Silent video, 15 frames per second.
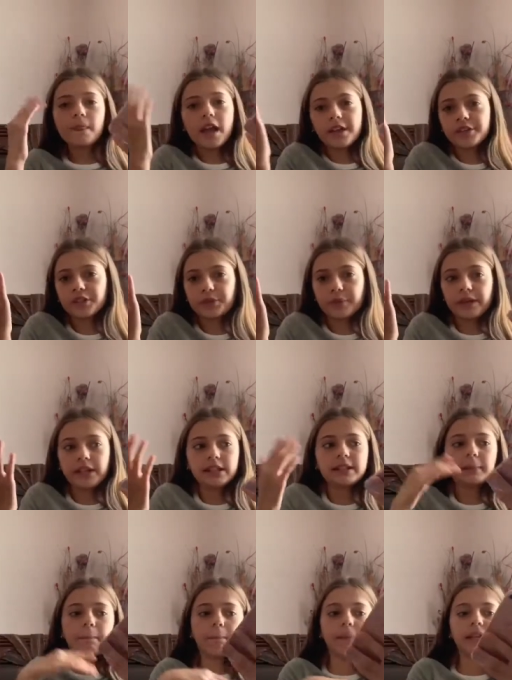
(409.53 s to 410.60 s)
I just read
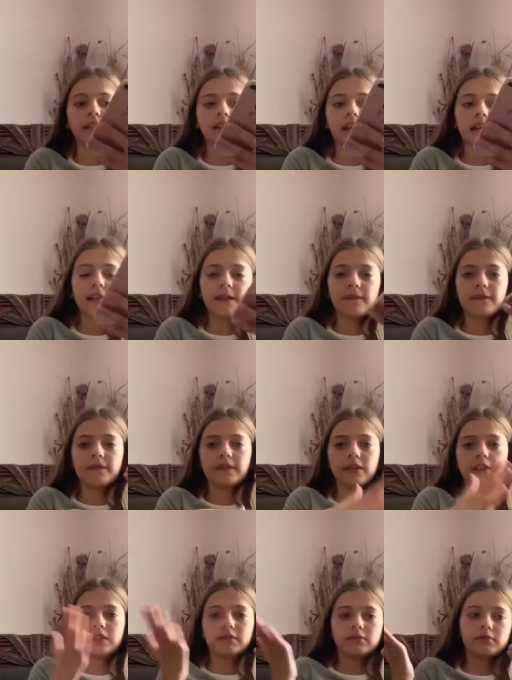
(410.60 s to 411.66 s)
BitLife,
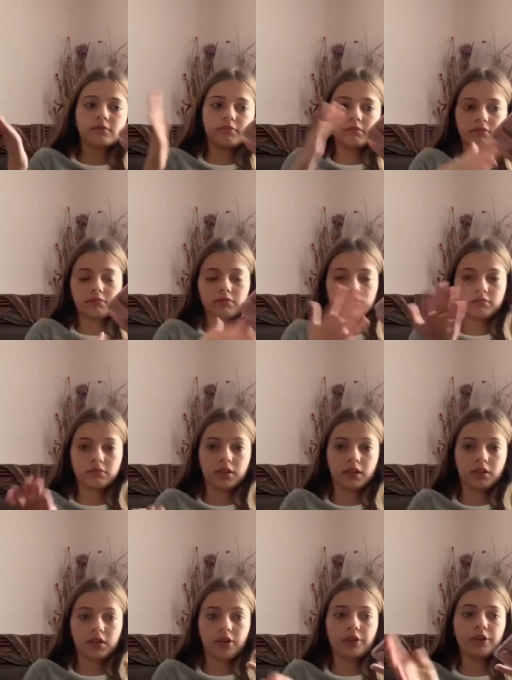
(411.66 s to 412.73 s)

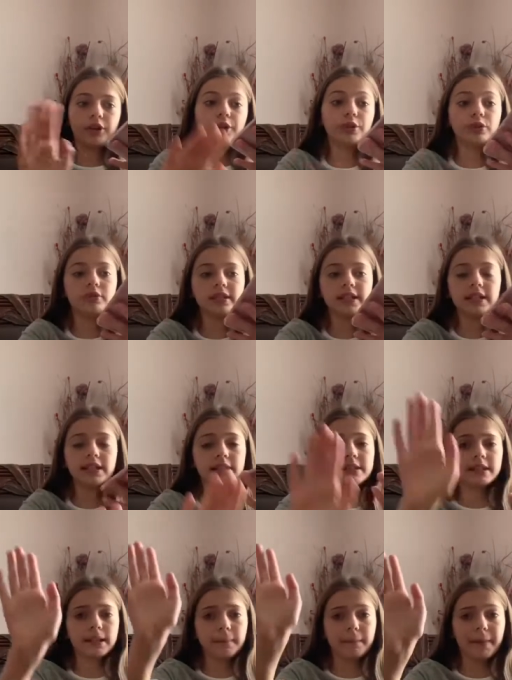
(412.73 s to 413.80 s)
know. Huji is
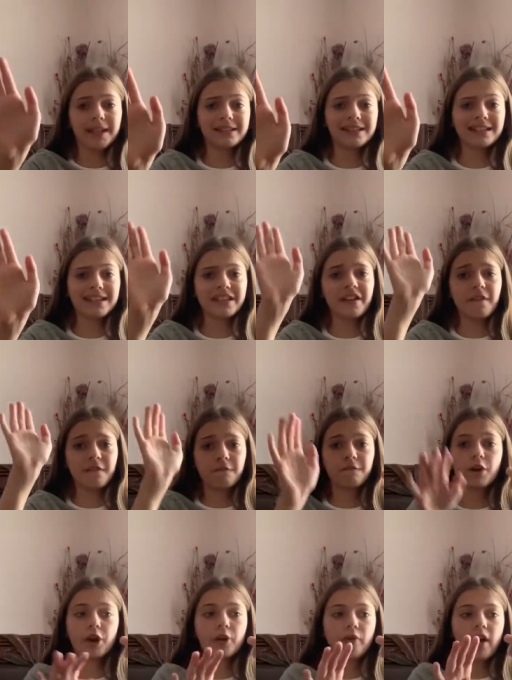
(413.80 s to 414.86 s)
an amazing
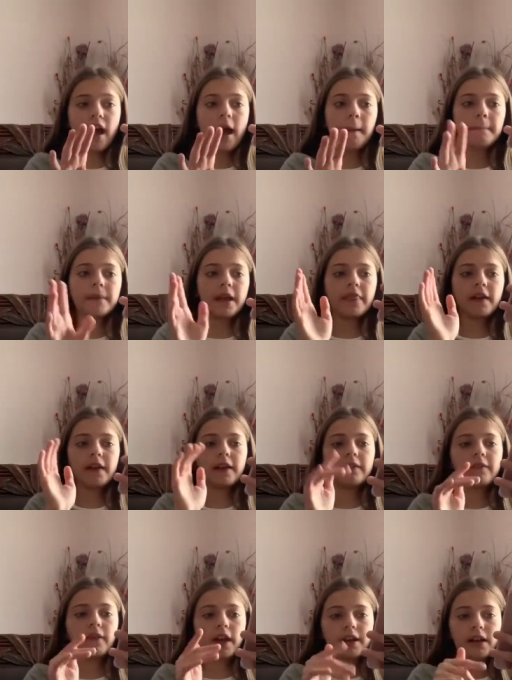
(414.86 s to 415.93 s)
photo app and then
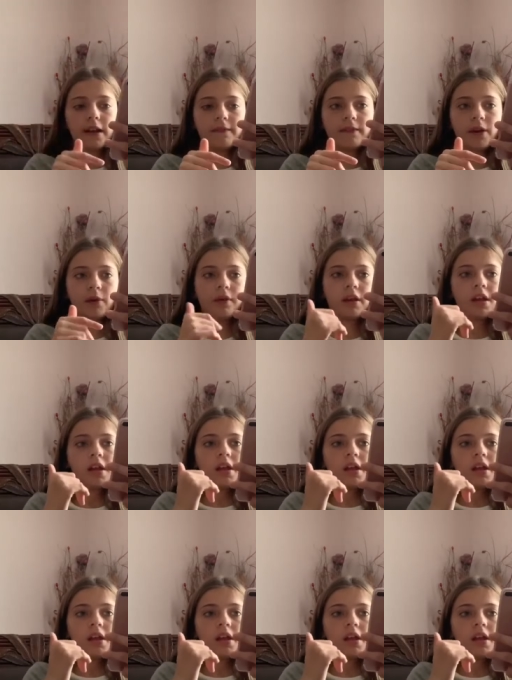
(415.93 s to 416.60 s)
find iPhone.